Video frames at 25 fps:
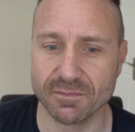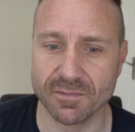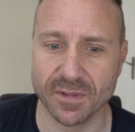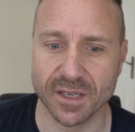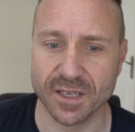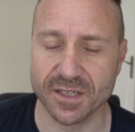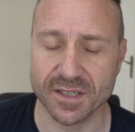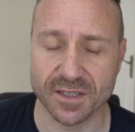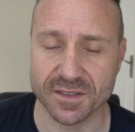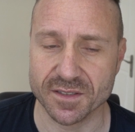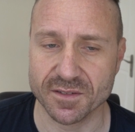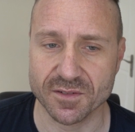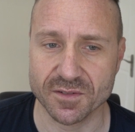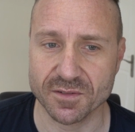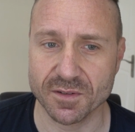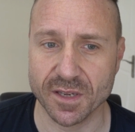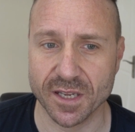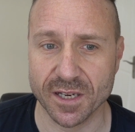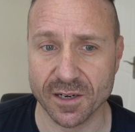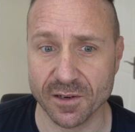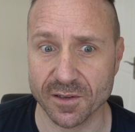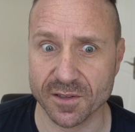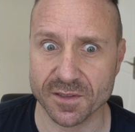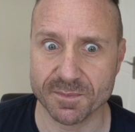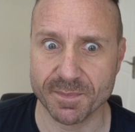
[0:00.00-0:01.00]

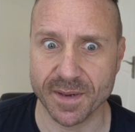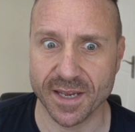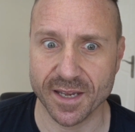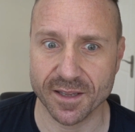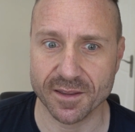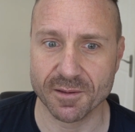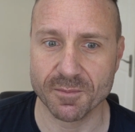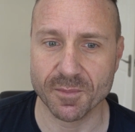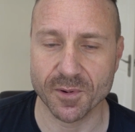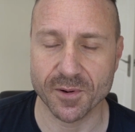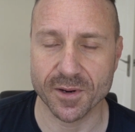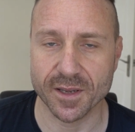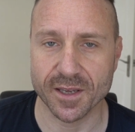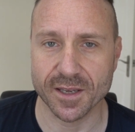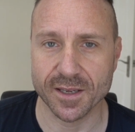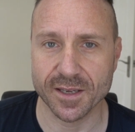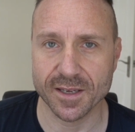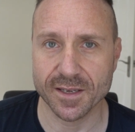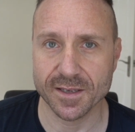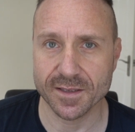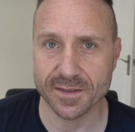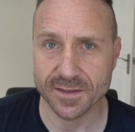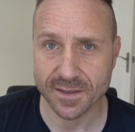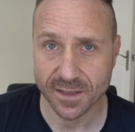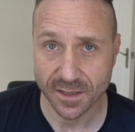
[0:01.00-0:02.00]
it looks better than what it
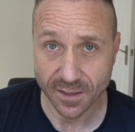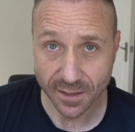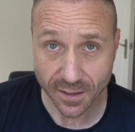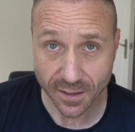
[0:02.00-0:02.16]
is.